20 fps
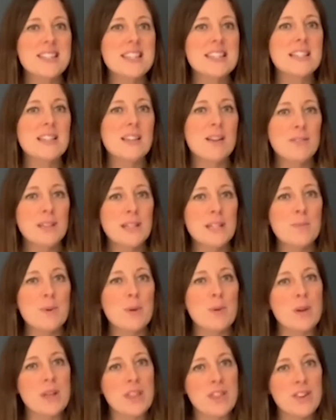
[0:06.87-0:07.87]
It's lovely to
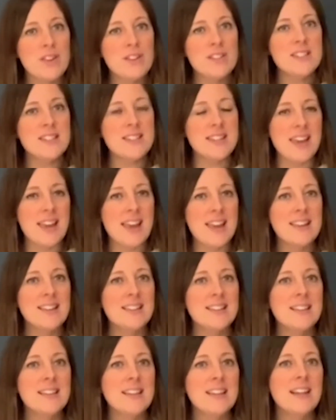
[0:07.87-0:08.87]
be with you
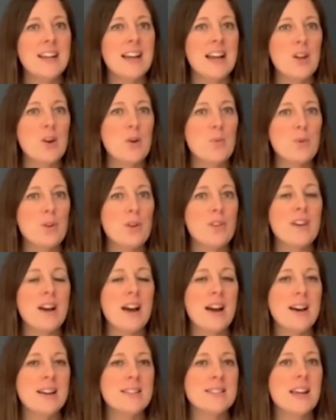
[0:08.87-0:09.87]
today. I hope you've
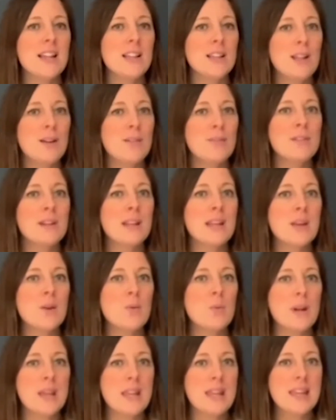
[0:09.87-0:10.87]
had a lovely
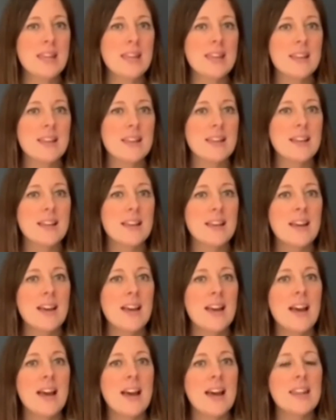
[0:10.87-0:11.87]
week.
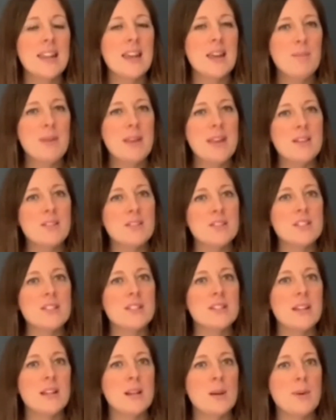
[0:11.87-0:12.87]
And I'm here just to
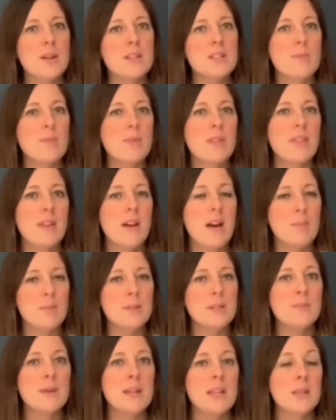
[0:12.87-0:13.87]
tell you about something that
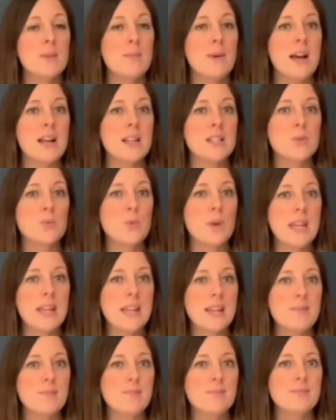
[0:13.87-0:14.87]
happened to me in the past
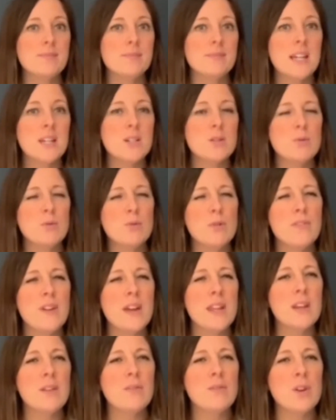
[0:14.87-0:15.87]
week. I don't know if
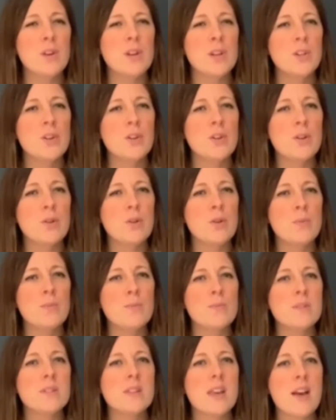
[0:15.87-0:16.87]
any of you in your
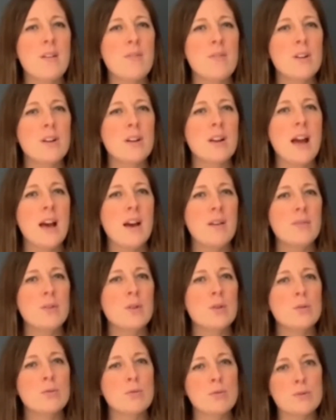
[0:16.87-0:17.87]
homes ever have
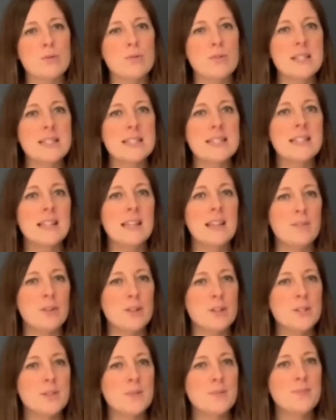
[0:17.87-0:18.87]
your groceries
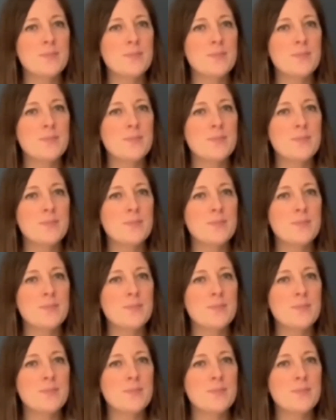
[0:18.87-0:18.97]
delivered.